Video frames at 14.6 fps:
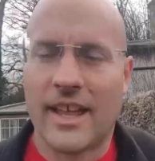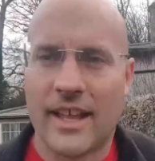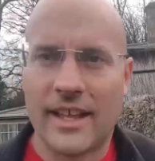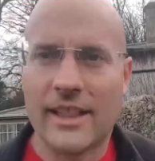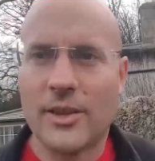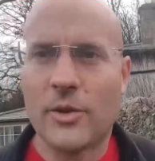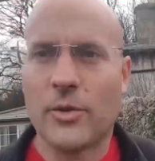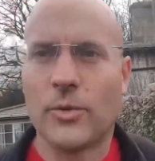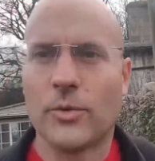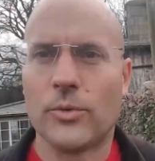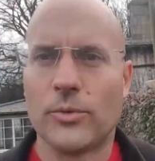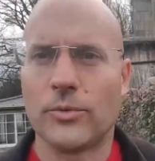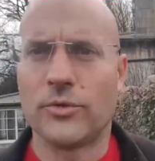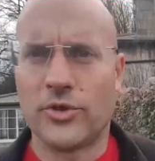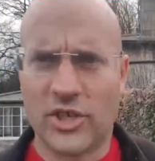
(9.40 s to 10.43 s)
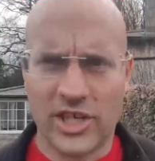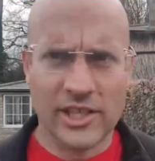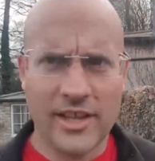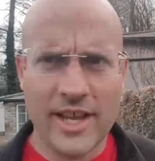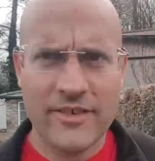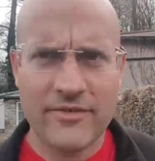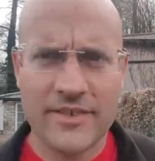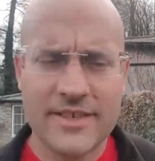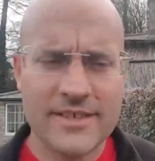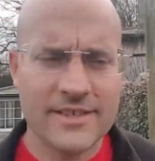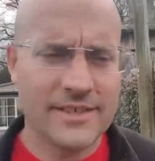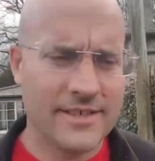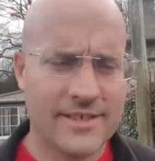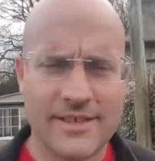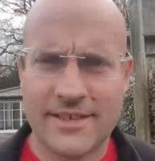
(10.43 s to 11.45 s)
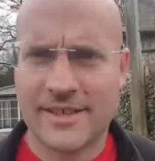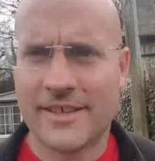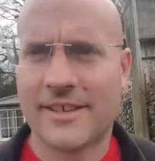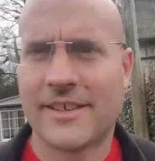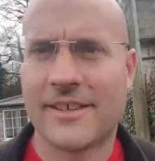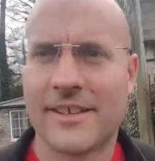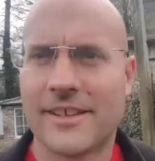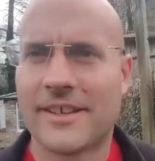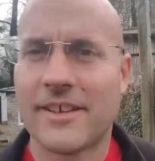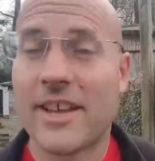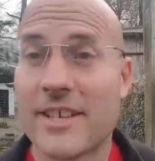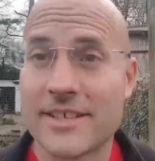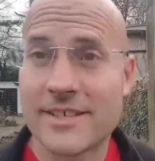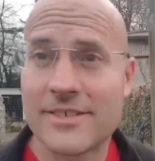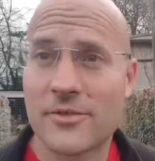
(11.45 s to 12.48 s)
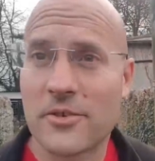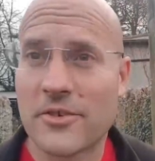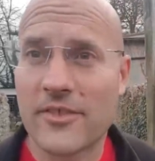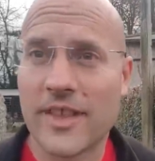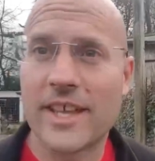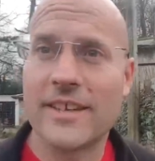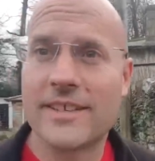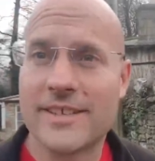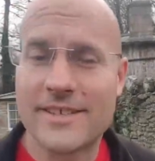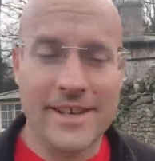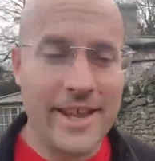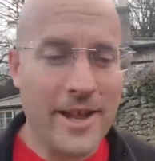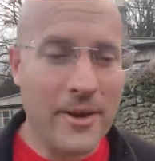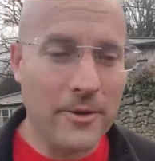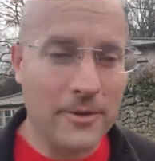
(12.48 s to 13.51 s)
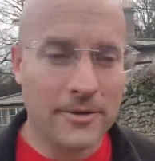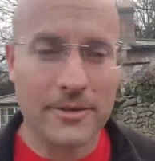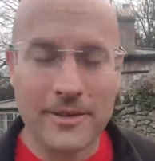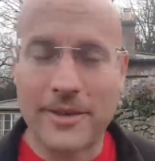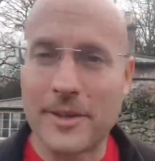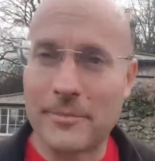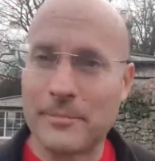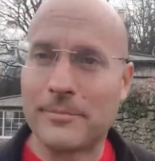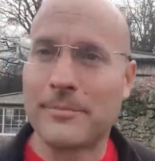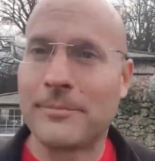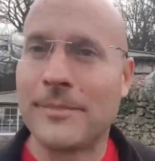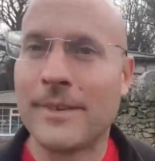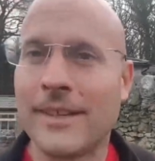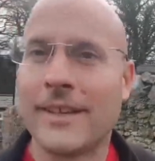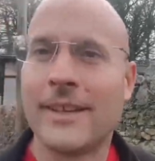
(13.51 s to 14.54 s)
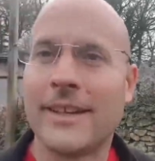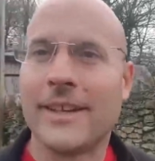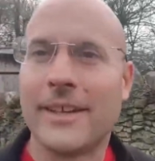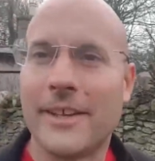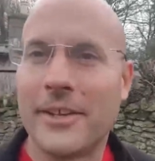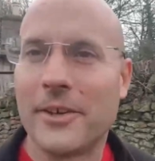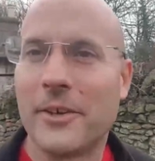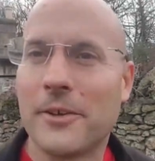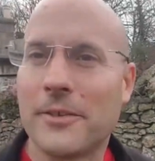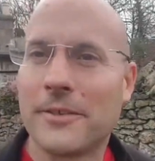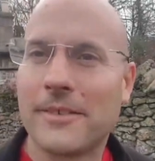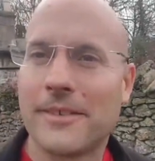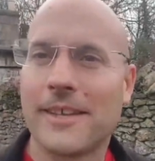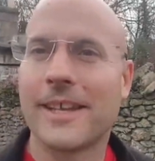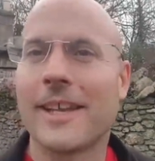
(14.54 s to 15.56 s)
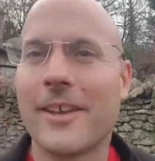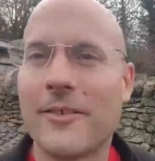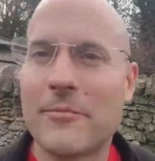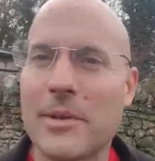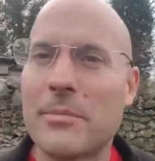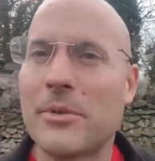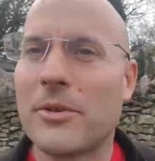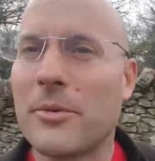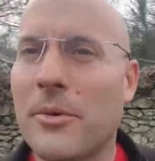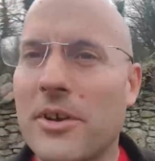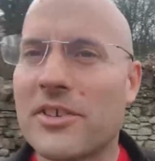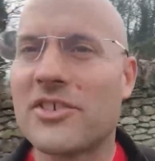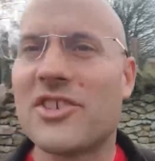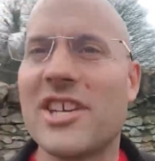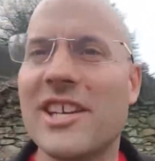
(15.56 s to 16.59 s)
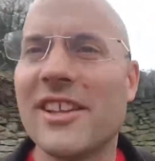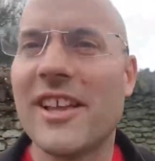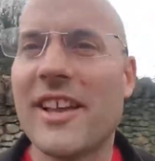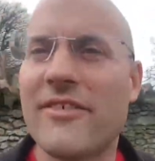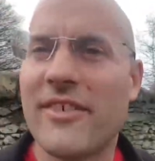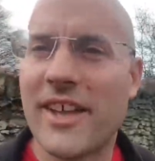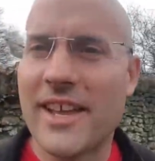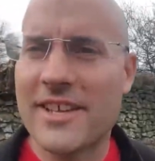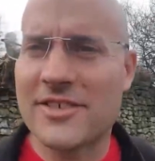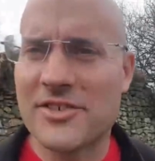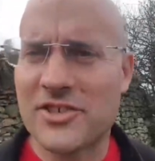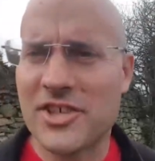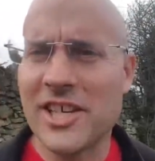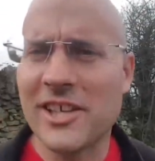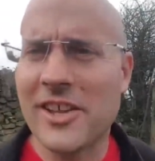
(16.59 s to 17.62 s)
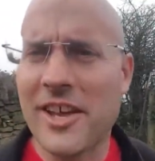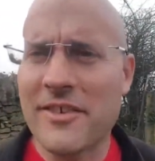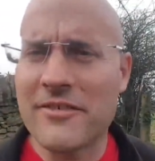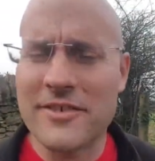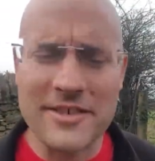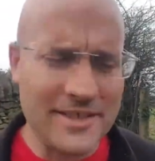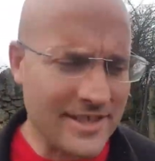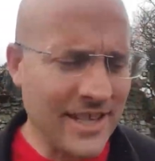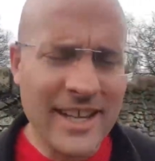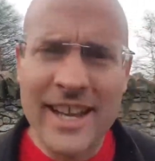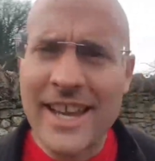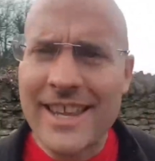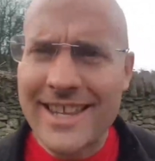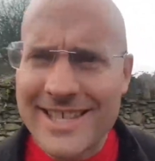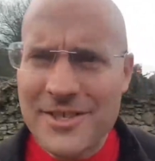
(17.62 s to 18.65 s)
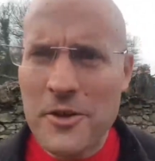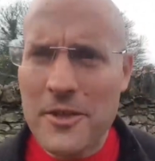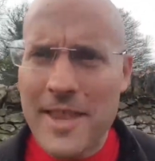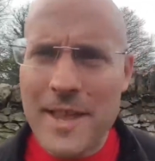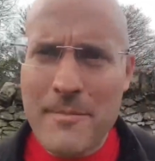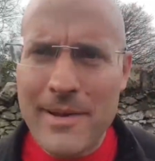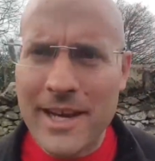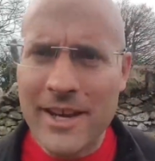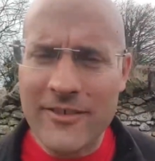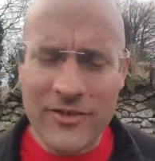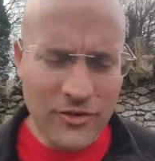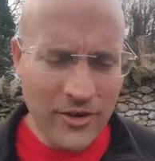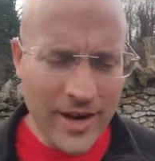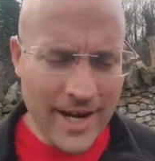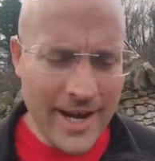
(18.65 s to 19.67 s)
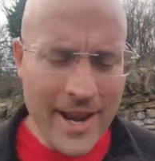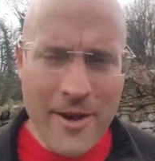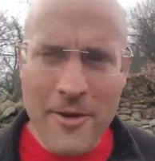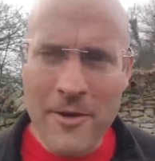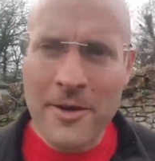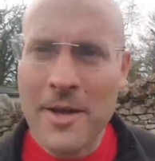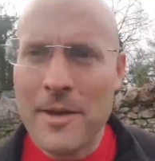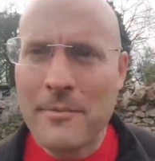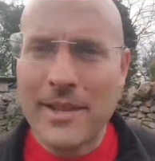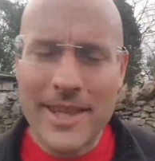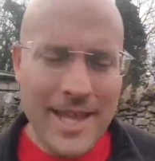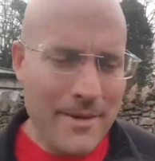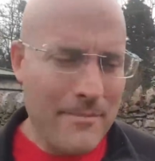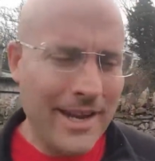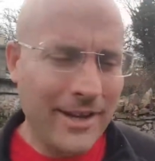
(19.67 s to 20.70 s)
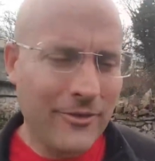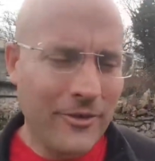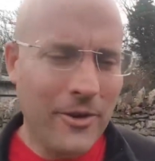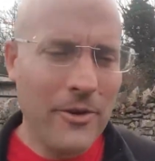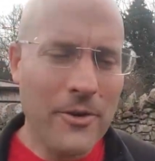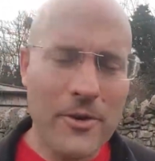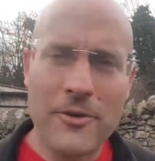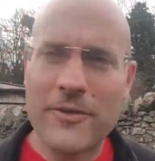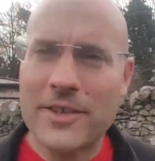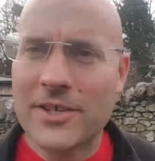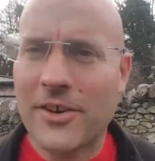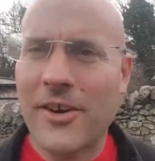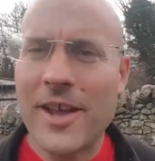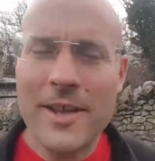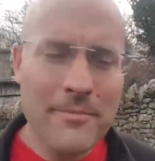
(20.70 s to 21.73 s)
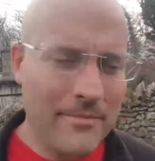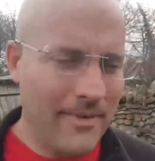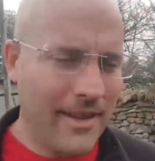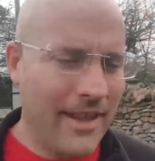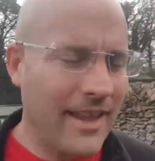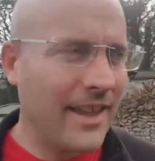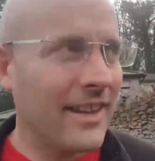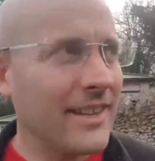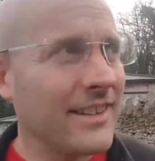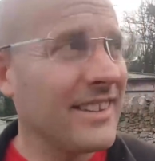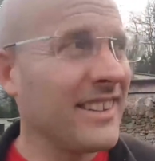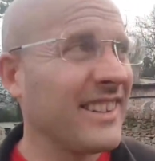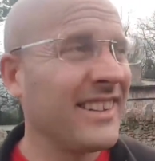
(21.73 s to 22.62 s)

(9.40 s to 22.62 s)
Hello, tree lifers. I just thought of that just now. You know, thinking of people who watch tree life as tree lifers. There's not that many of you right now, but that may grow over time. And,